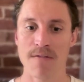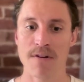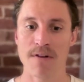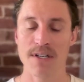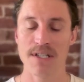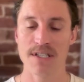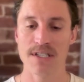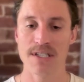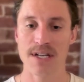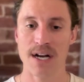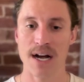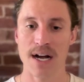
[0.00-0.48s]

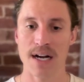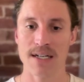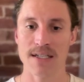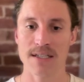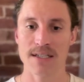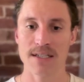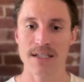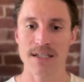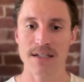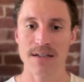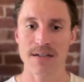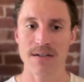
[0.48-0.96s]
he's talking
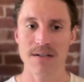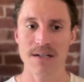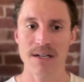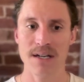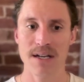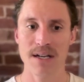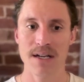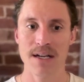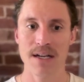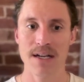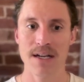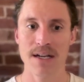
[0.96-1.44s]
to,
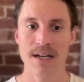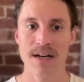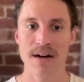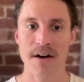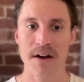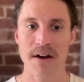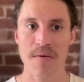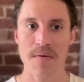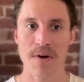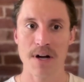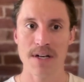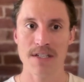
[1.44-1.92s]

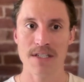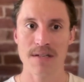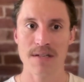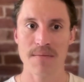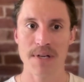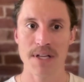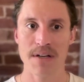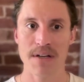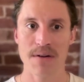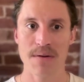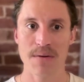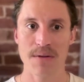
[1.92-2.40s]
he wants to
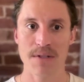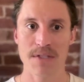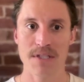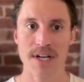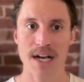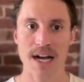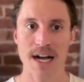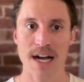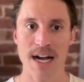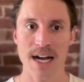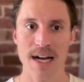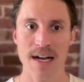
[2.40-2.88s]
be the coolest
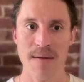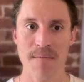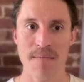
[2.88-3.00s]
guy.